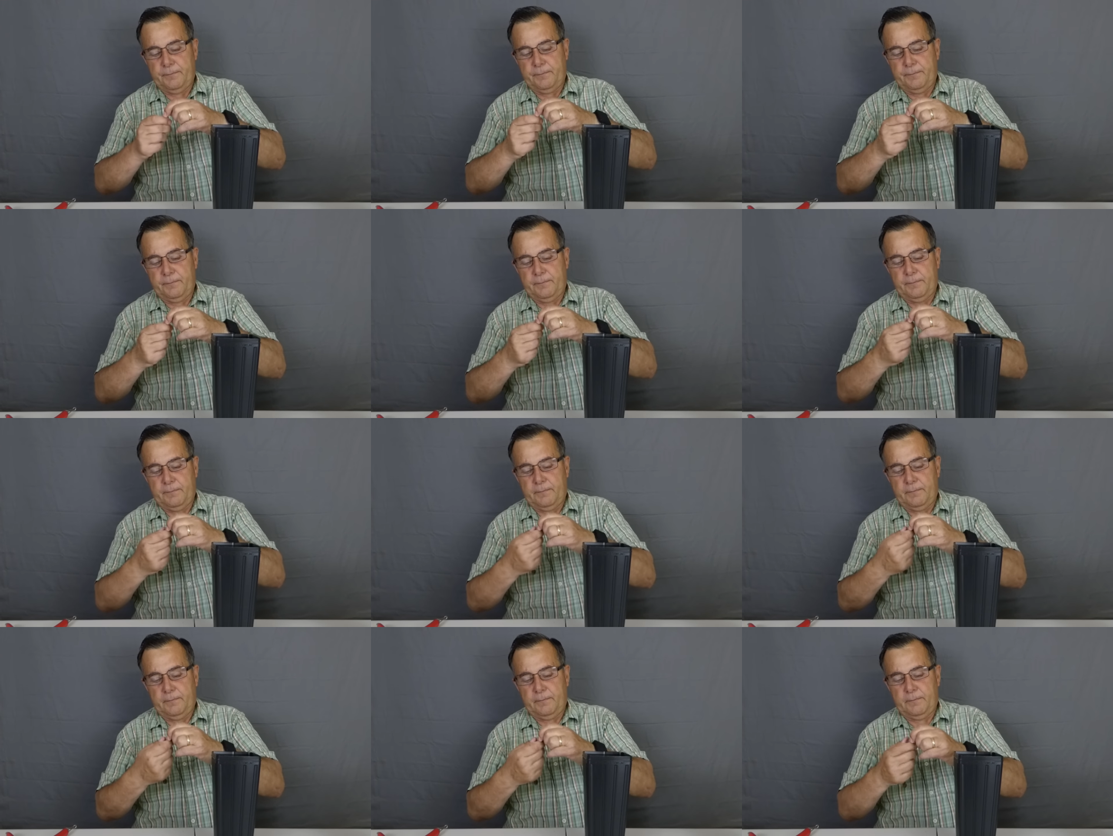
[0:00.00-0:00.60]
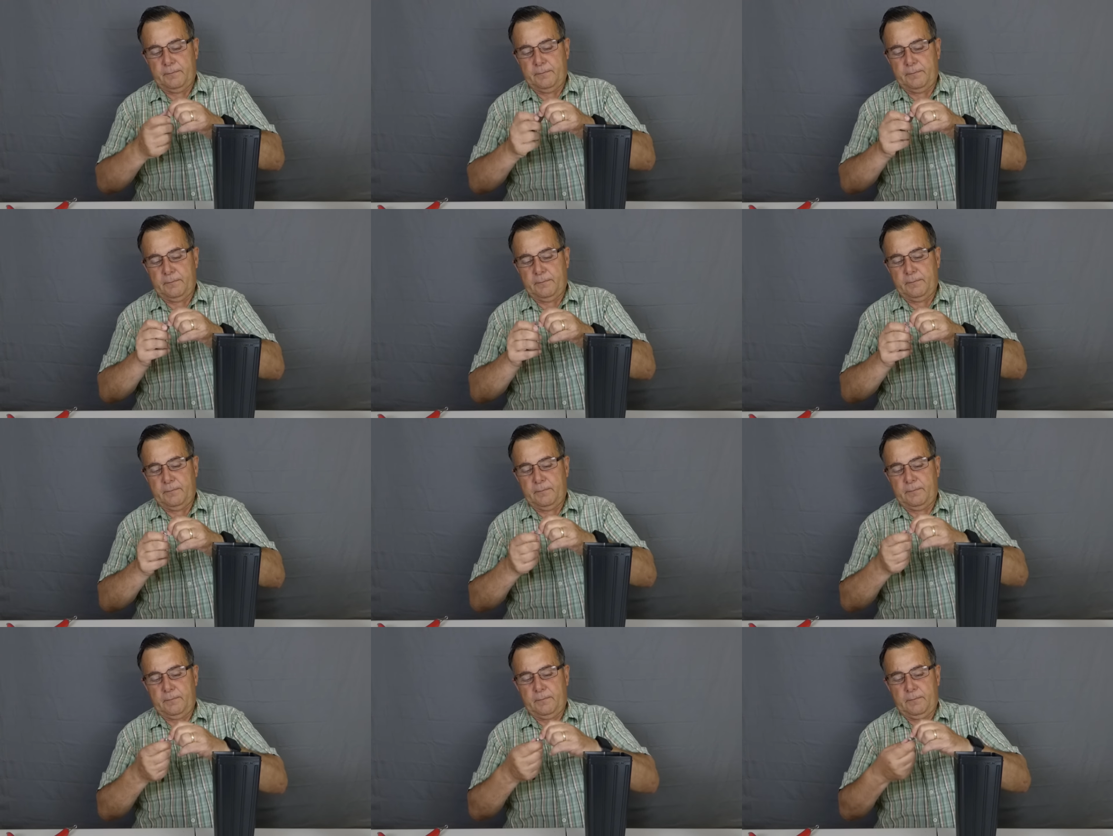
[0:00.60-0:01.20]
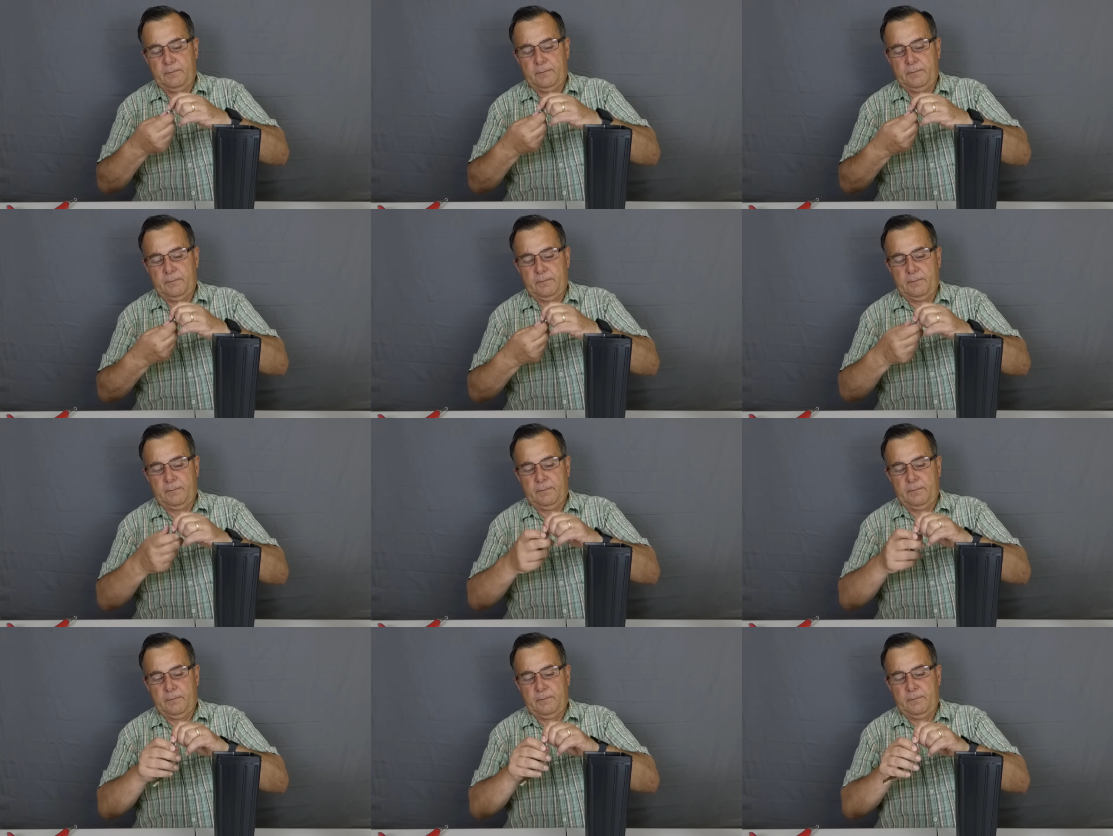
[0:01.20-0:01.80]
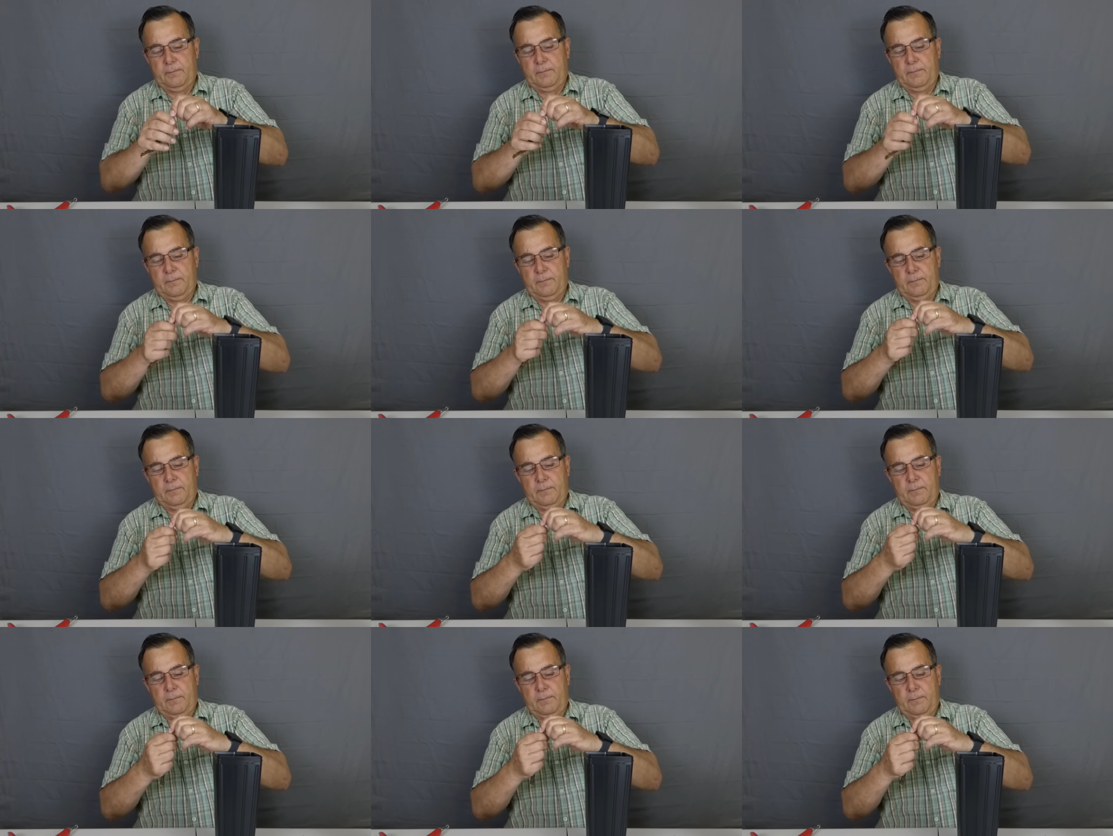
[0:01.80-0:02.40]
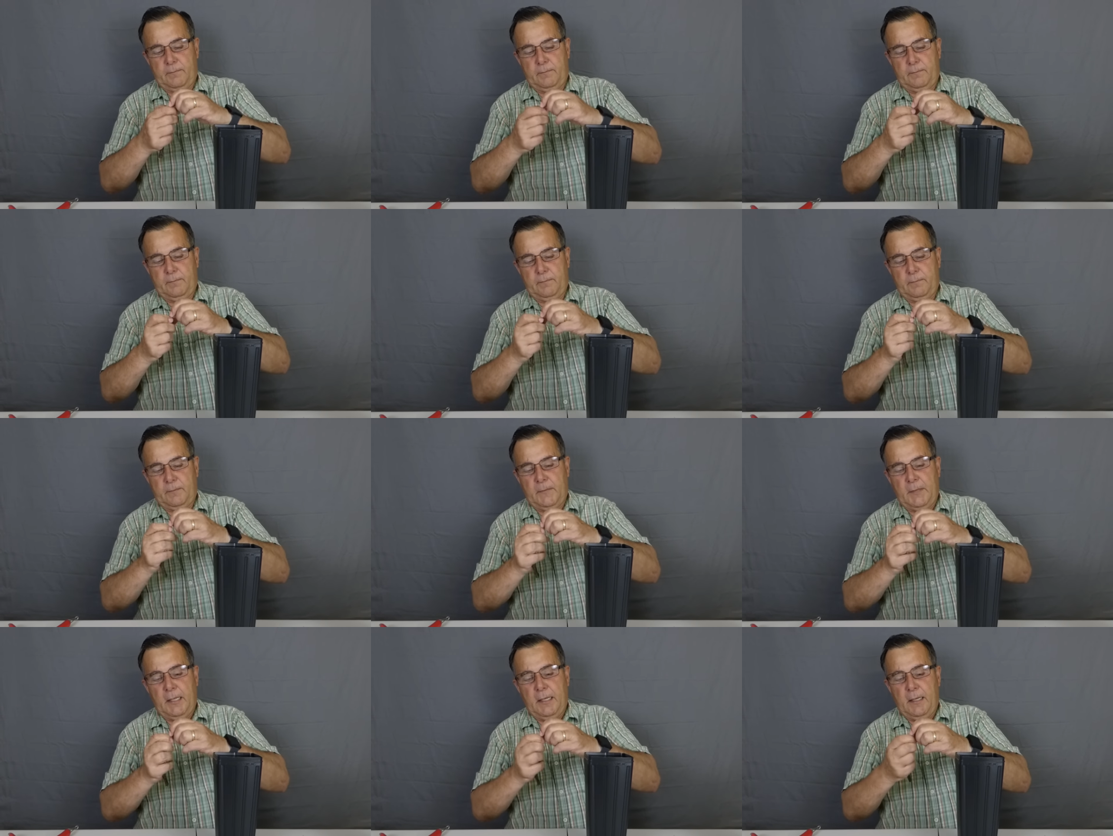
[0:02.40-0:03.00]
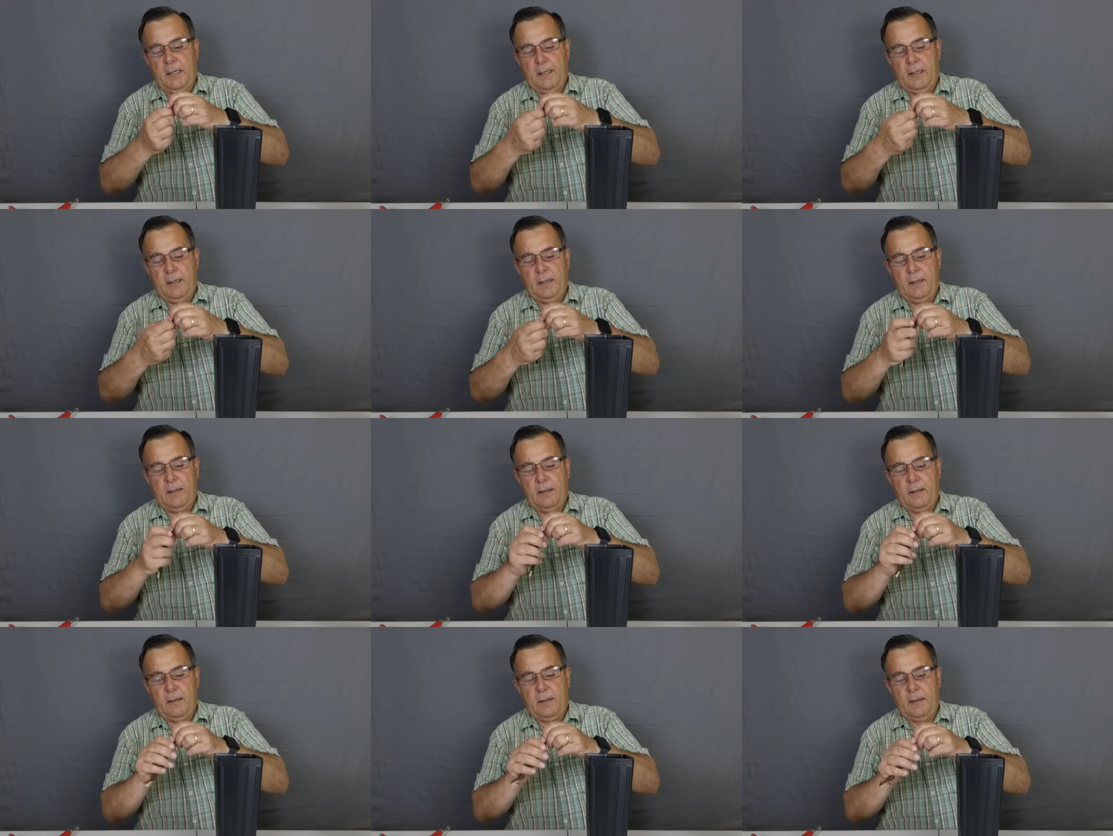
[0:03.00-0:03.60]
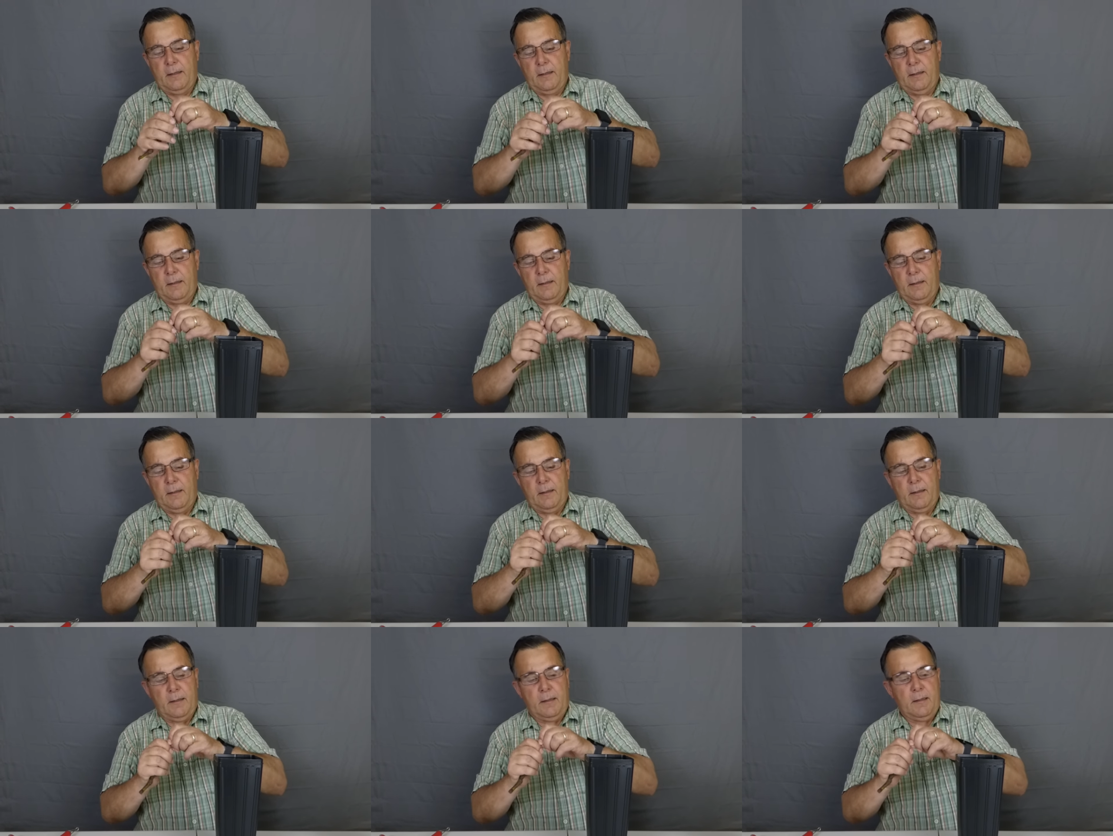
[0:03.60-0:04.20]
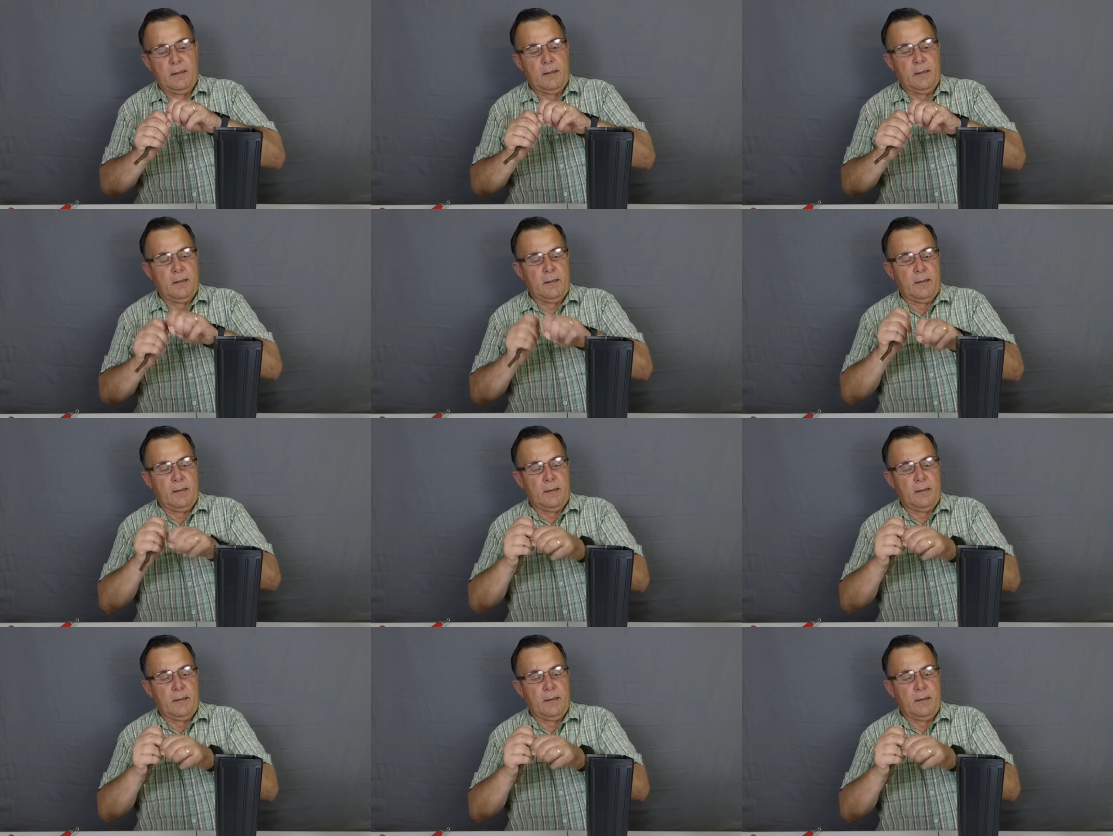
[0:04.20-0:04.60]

Nothing is said.